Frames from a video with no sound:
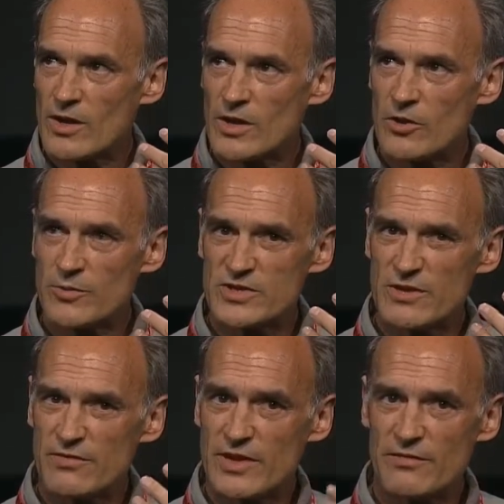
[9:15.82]
humans
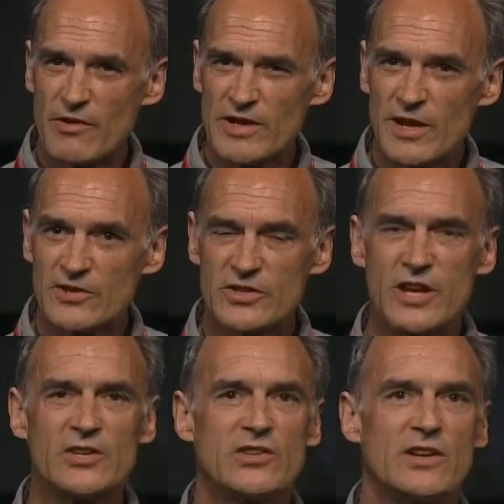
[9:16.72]
have lived very close to
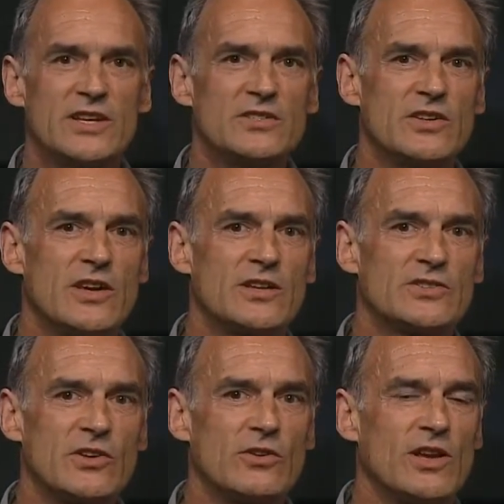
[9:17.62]
nature, is
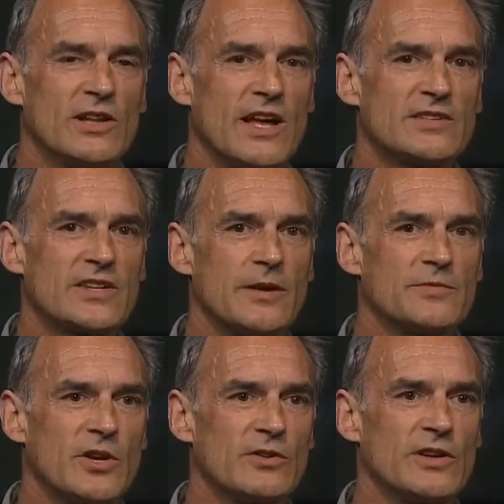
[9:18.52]
still a
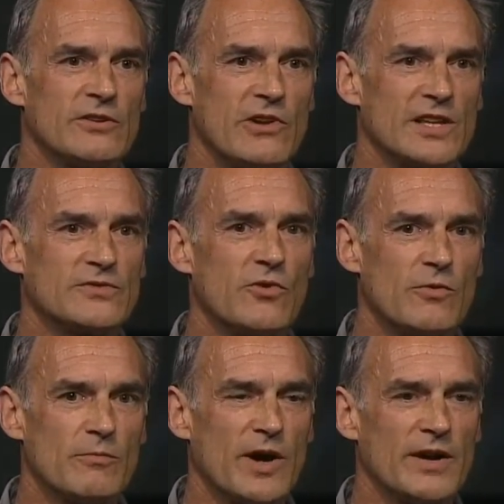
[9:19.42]
landscape totally
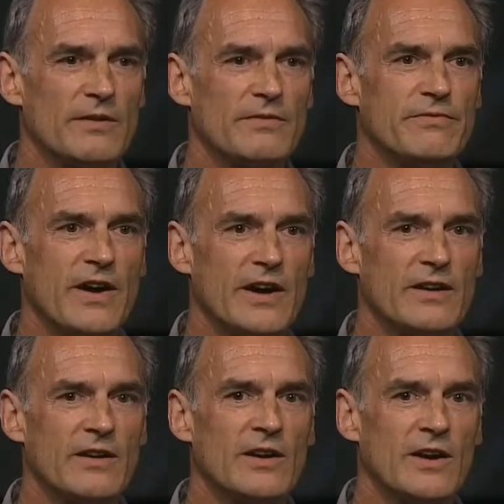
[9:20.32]
transformed by
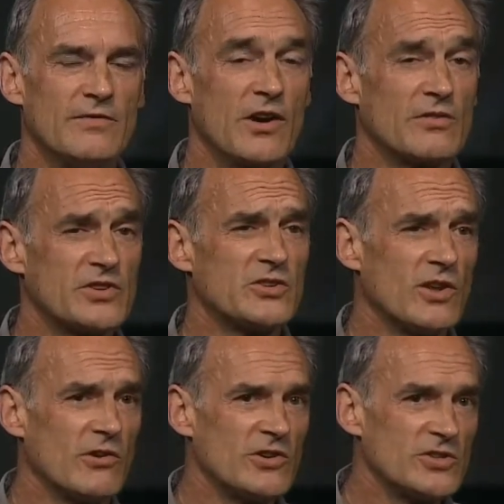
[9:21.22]
fire of artificial
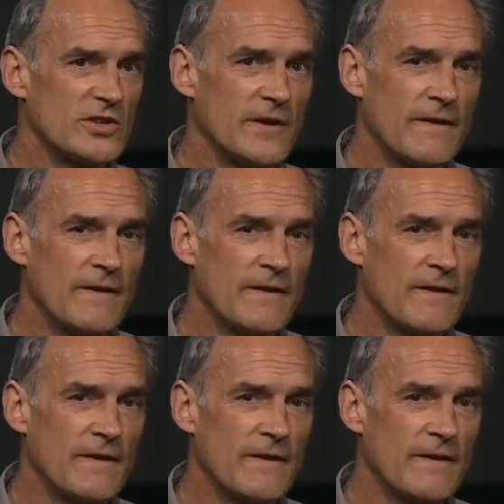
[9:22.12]
origin.